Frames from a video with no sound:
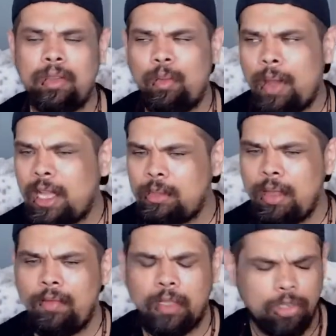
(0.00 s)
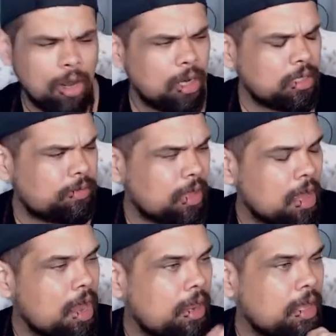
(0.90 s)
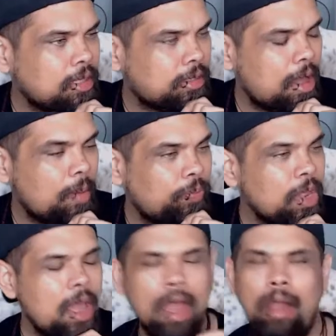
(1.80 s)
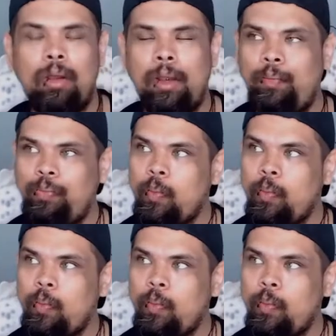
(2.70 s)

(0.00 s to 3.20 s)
It reminds me of the charge of the goddess, and I